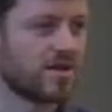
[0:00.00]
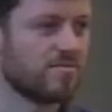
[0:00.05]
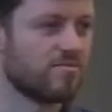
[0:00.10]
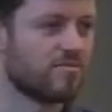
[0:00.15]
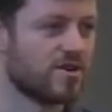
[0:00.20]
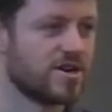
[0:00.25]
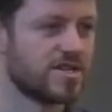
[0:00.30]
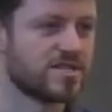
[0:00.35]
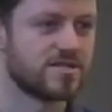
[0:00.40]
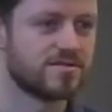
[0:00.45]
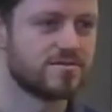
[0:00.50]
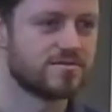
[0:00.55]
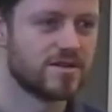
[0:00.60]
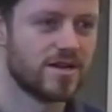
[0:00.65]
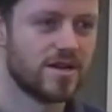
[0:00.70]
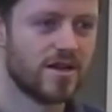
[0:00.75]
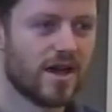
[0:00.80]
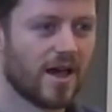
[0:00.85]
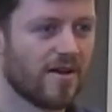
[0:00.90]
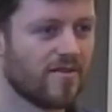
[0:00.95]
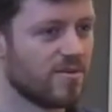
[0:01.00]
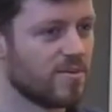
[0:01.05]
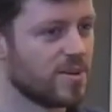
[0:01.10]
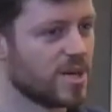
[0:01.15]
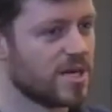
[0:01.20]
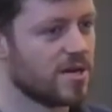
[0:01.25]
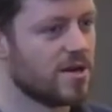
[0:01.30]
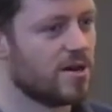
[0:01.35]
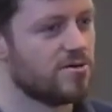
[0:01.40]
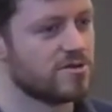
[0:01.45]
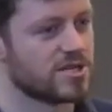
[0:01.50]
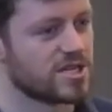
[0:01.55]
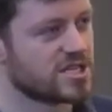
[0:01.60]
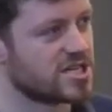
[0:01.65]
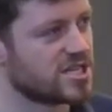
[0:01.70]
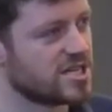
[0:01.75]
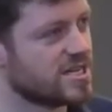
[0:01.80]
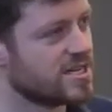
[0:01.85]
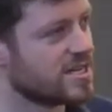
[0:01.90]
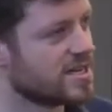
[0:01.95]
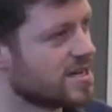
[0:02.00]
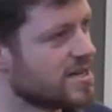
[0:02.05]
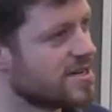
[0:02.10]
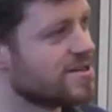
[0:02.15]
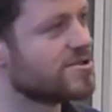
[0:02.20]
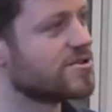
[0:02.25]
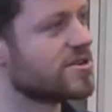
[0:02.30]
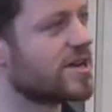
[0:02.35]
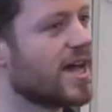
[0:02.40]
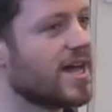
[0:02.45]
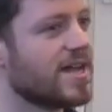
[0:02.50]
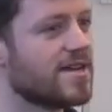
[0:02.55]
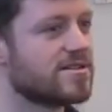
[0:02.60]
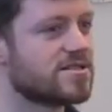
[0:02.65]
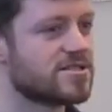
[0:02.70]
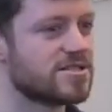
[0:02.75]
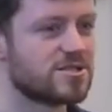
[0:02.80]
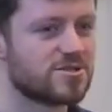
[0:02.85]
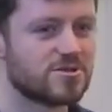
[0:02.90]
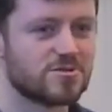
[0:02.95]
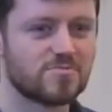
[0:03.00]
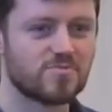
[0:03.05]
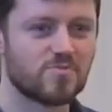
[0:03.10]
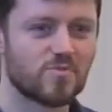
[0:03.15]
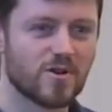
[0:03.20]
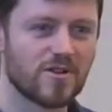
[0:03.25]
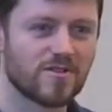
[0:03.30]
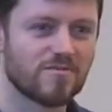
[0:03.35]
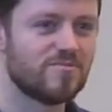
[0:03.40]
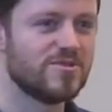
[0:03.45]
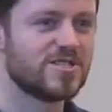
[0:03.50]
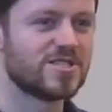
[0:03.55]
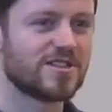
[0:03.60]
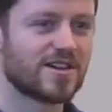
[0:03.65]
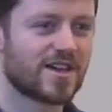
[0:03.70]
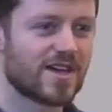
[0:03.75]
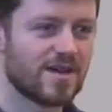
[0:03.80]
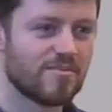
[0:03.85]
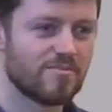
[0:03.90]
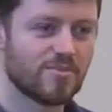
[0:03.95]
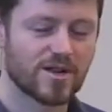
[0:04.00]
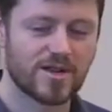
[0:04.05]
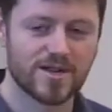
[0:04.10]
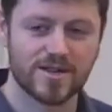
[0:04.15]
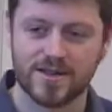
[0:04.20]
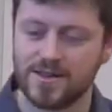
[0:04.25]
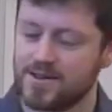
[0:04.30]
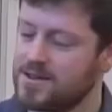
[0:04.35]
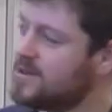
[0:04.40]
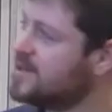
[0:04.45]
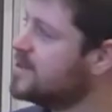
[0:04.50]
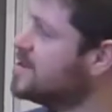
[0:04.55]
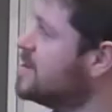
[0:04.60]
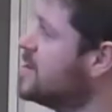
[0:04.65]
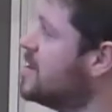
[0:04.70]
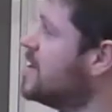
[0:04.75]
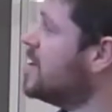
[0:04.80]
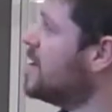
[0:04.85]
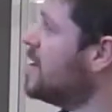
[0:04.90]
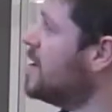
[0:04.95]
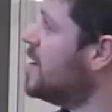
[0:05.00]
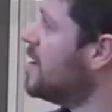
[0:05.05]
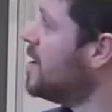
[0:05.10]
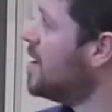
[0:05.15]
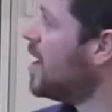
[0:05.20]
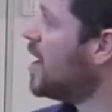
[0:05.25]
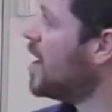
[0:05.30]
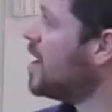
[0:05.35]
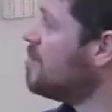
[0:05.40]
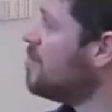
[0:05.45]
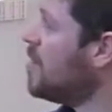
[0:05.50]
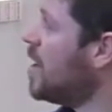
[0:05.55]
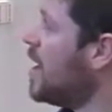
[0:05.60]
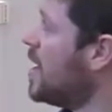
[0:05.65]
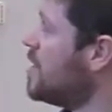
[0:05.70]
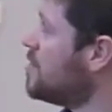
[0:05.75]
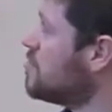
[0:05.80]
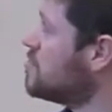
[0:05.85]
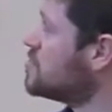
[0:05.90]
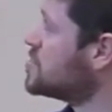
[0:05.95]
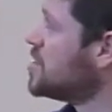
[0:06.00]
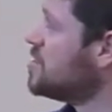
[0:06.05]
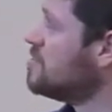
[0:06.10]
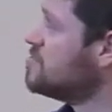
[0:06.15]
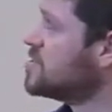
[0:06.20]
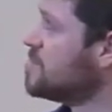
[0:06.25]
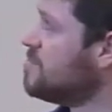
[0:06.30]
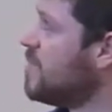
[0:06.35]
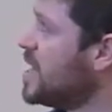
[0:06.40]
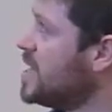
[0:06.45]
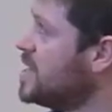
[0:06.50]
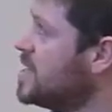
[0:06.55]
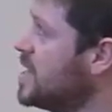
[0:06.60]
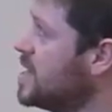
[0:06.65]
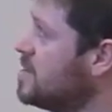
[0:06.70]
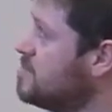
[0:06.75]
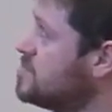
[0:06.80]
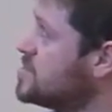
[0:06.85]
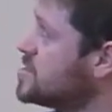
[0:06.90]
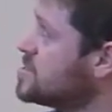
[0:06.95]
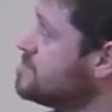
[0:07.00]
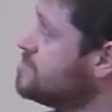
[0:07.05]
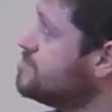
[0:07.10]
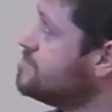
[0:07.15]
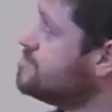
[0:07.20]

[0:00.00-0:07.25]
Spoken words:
in Britain. Everybody knows exceedingly good cakes is with Mr. Kipling. And also domain names.